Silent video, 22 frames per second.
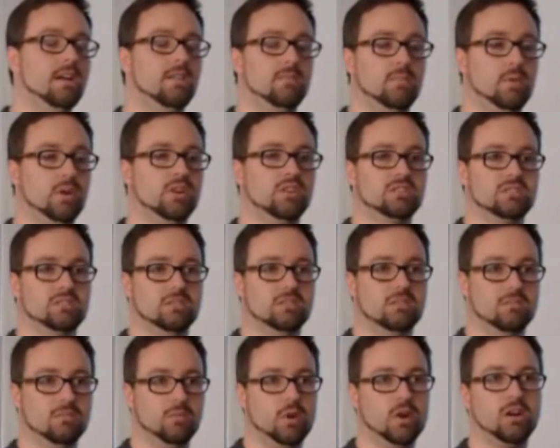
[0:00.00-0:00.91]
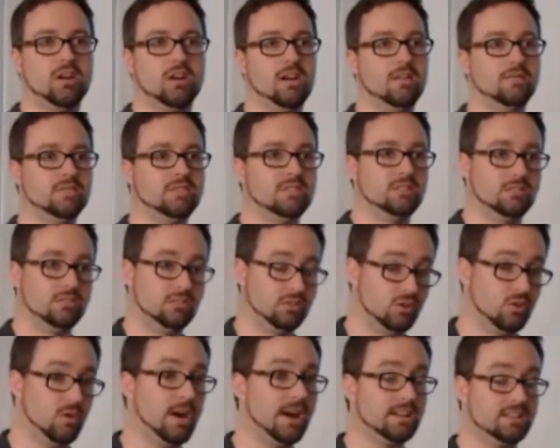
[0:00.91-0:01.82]
because programs
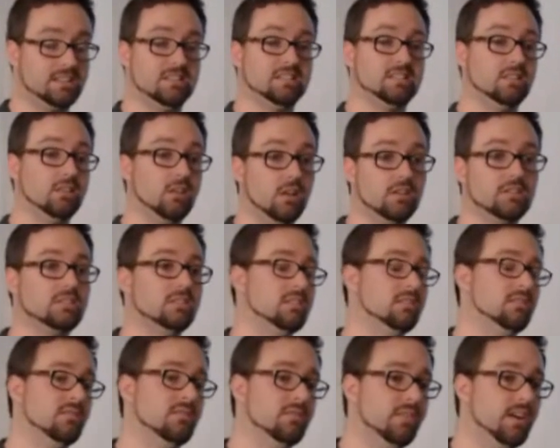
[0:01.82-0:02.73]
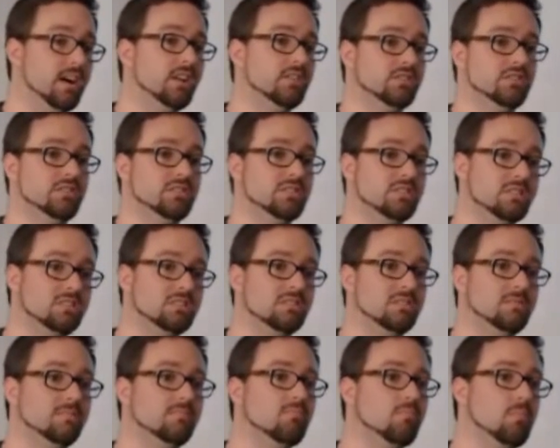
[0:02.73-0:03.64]
do access lots of different files on a
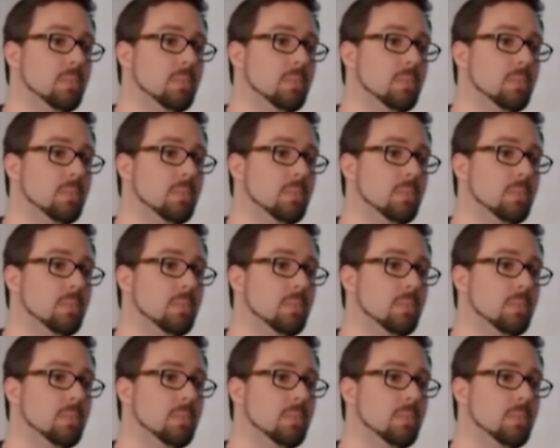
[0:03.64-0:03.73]
system.